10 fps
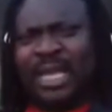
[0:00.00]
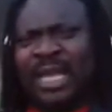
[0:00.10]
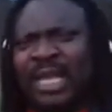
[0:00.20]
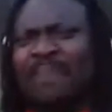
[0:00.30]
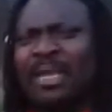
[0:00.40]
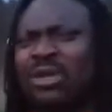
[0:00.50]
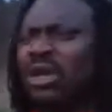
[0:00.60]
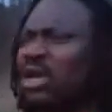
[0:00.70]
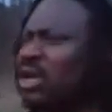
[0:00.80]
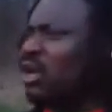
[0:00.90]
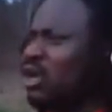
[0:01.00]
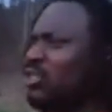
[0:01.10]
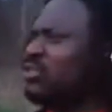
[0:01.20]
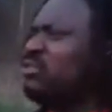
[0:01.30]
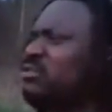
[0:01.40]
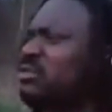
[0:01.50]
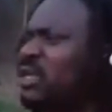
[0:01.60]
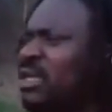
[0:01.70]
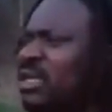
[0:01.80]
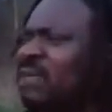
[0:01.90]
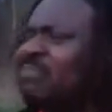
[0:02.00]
Let me go close to a